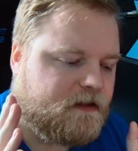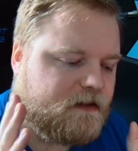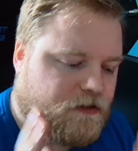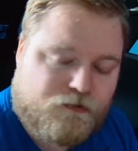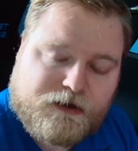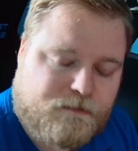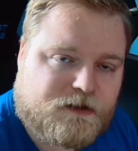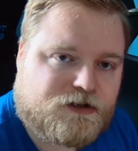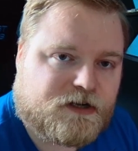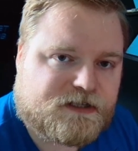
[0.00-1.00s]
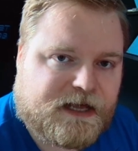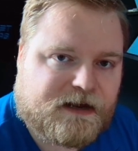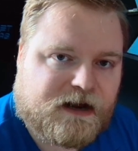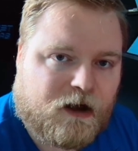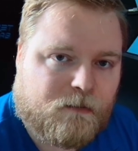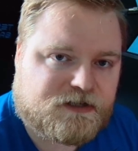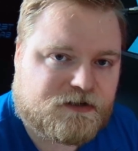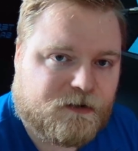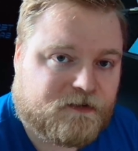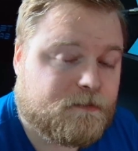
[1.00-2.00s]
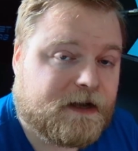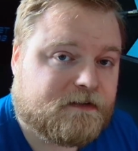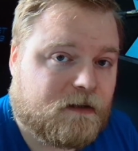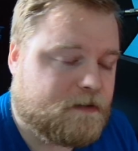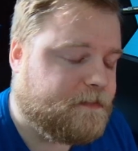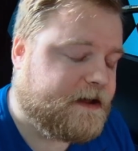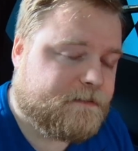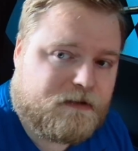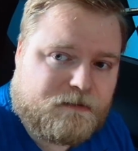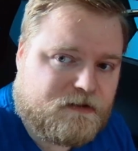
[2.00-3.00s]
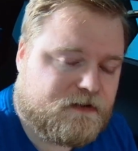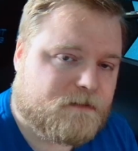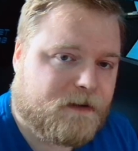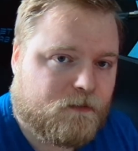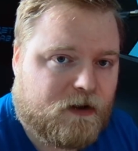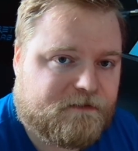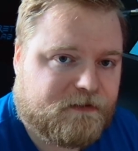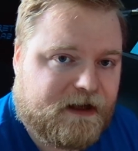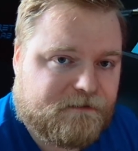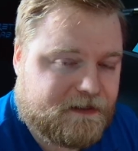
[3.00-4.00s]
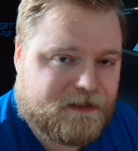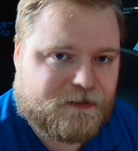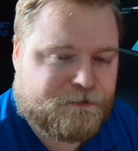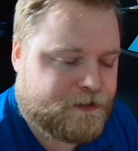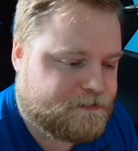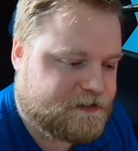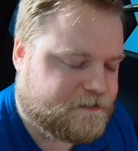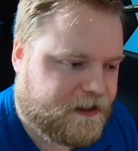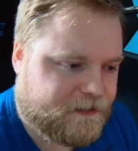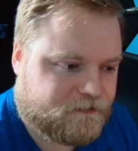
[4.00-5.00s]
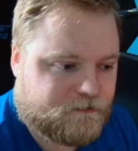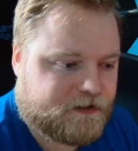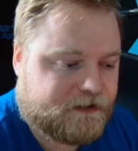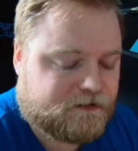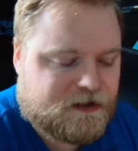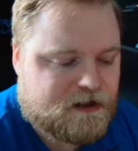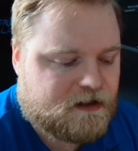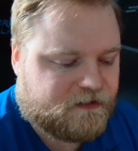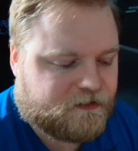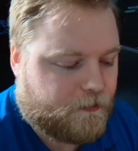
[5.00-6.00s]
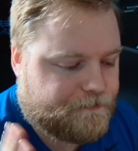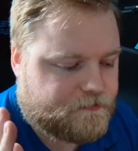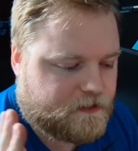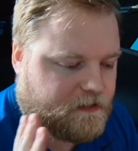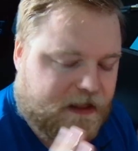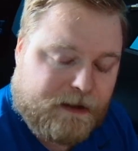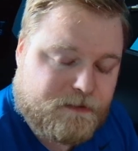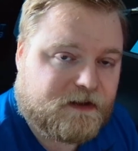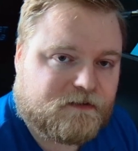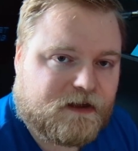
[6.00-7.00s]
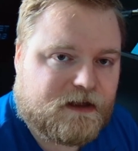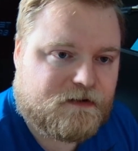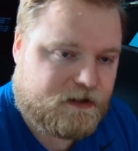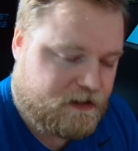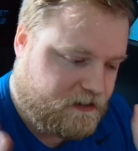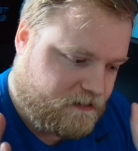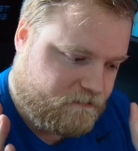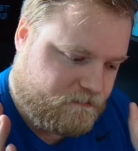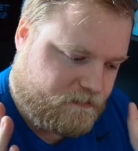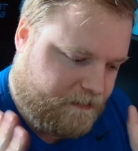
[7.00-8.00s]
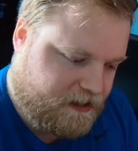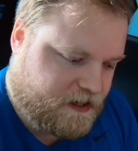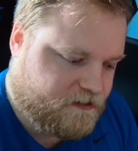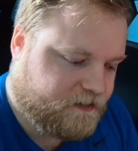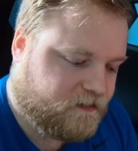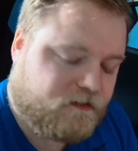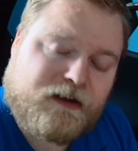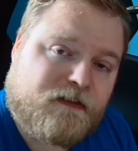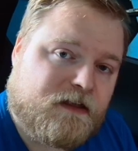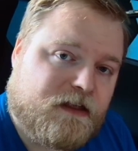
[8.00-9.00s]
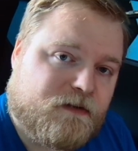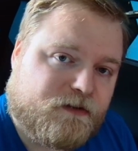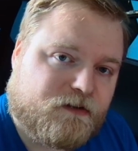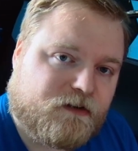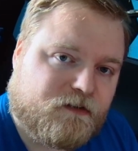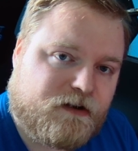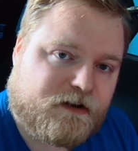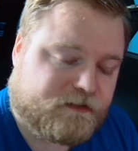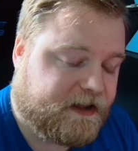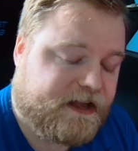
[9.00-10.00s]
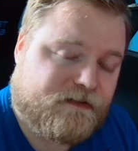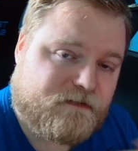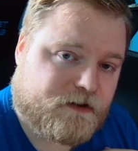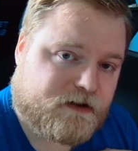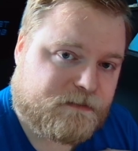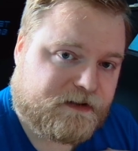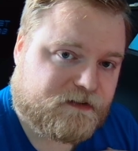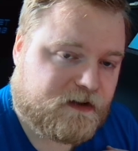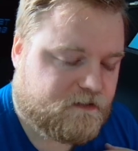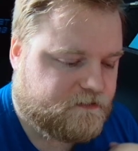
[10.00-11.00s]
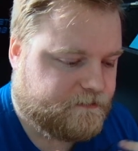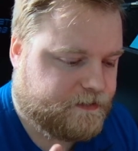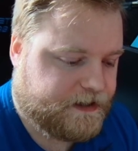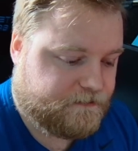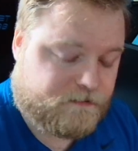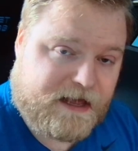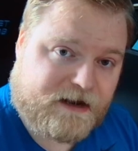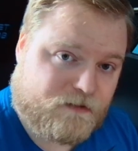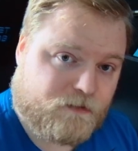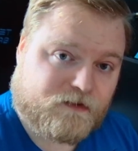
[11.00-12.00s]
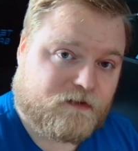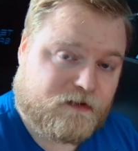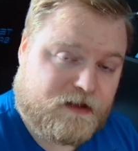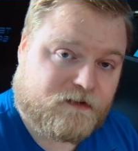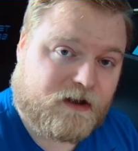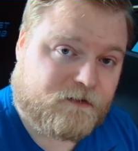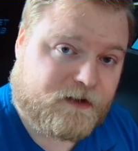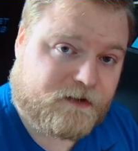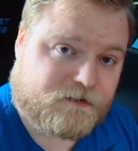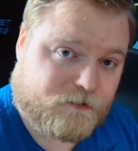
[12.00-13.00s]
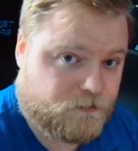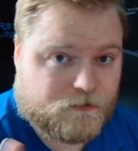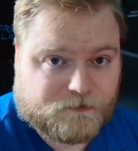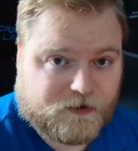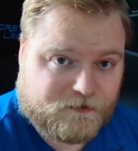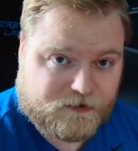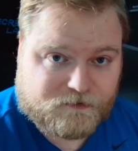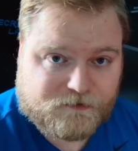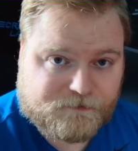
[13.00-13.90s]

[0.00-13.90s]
You can be the judge of that, how much noise it picked up. You can probably maybe even hear my wife laughing in the other room. She's playing with some friends. So that being said, I'm curious to see in the results here because I haven't even heard it myself, but that was the sound test, or the room sound test.